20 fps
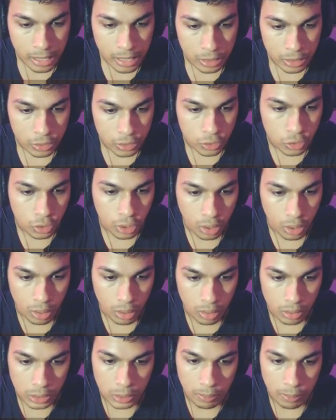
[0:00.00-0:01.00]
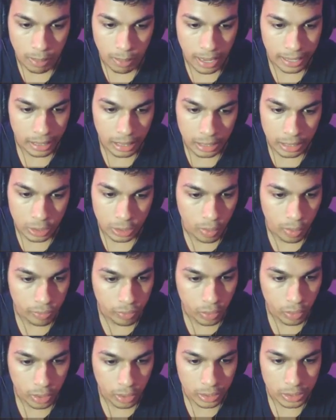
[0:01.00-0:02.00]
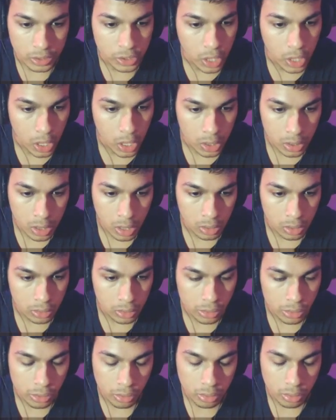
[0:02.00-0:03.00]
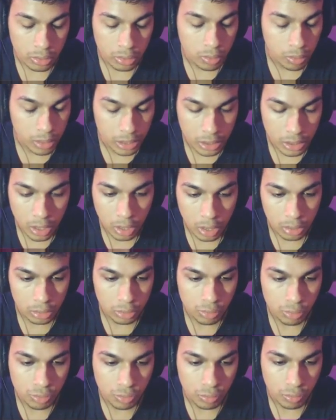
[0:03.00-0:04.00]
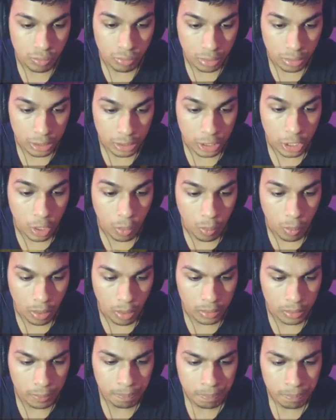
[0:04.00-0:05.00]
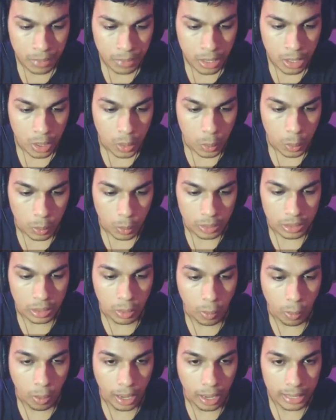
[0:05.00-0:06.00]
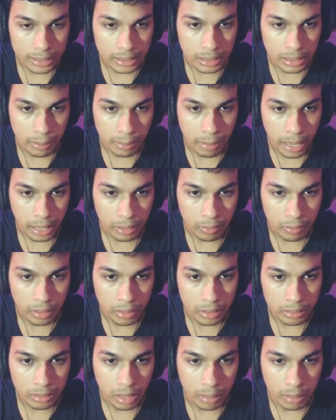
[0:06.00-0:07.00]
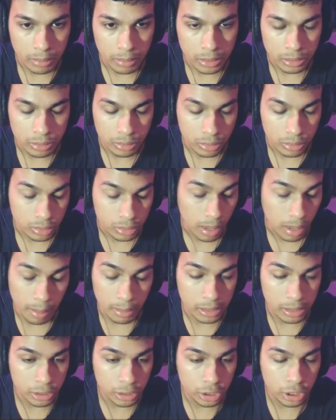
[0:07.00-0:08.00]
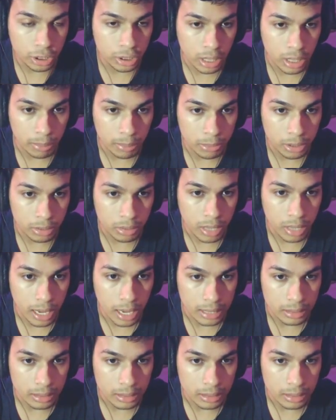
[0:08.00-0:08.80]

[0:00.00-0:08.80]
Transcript: So you might, like, go for any dark colors or green colors, which will really go well with the grass in the background. I mean, it, I mean, it's just up to you guys.